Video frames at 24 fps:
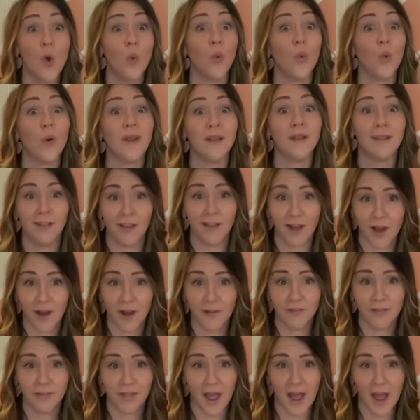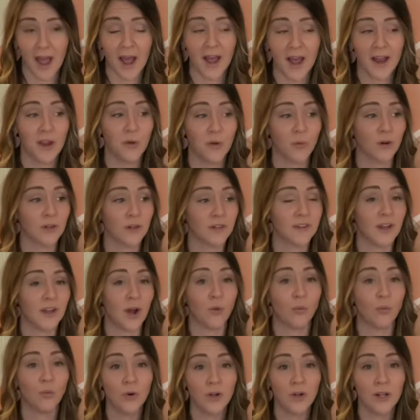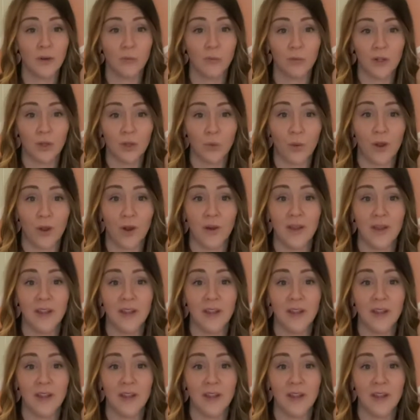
We love that. It works out really, really well.